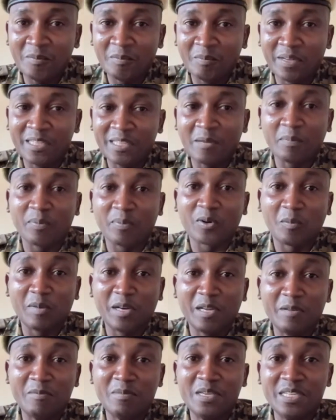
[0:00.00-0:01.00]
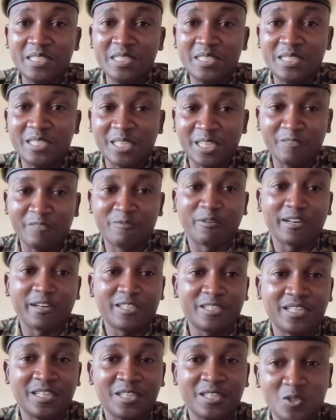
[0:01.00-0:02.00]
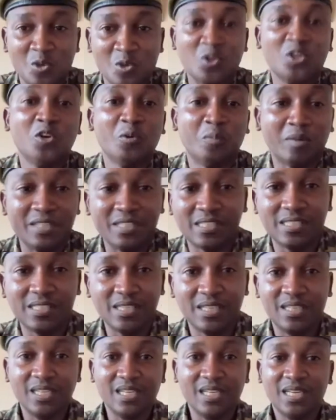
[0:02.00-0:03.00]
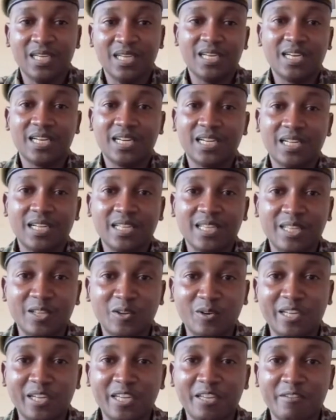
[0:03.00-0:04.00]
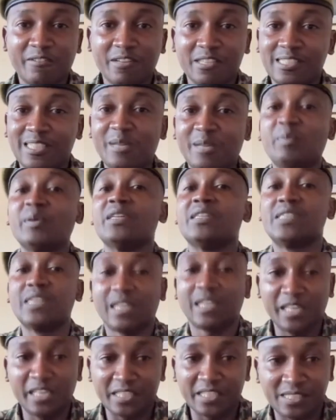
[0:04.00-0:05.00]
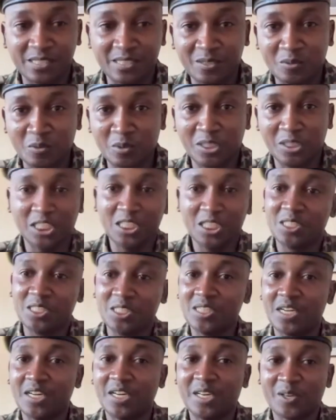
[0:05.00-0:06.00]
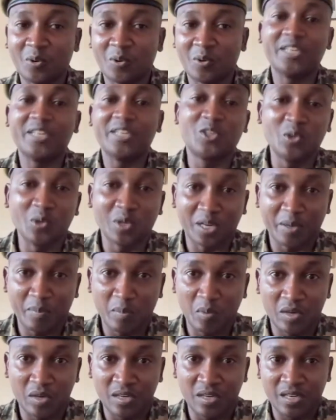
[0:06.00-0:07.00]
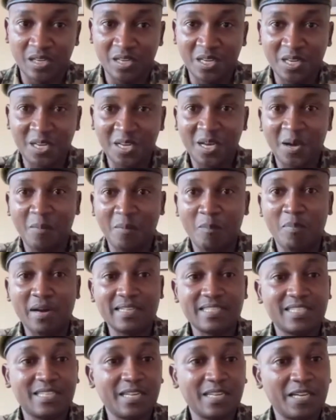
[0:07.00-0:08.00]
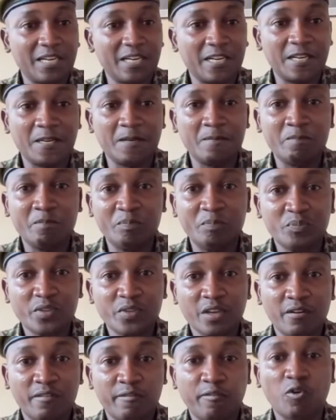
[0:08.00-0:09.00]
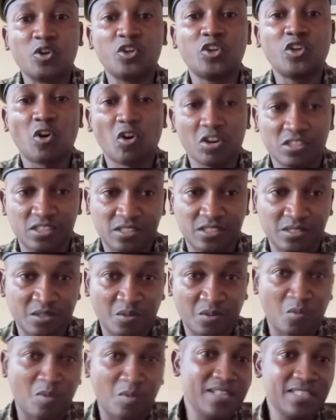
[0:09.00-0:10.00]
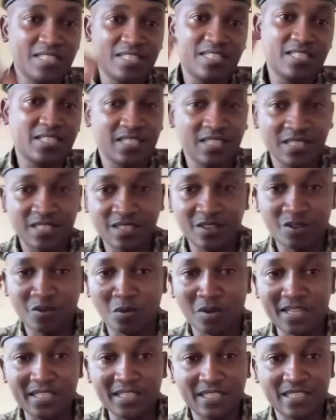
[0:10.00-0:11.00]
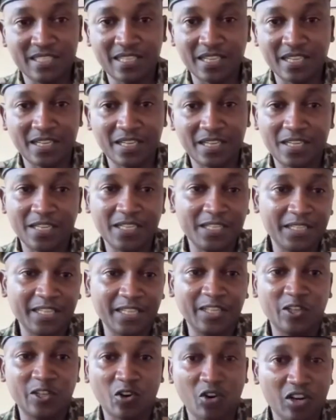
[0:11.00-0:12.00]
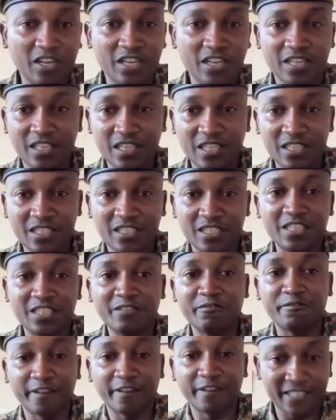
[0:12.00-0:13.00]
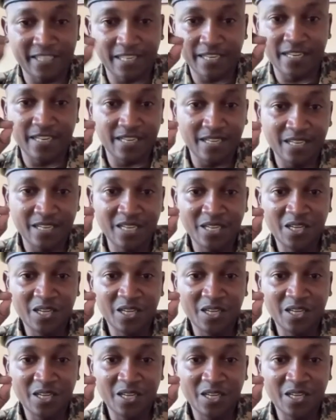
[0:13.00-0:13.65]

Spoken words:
But the problem is, in fact, to humans, they only give us sleeping sickness, which is quite curable. But for dogs, once the dog is infected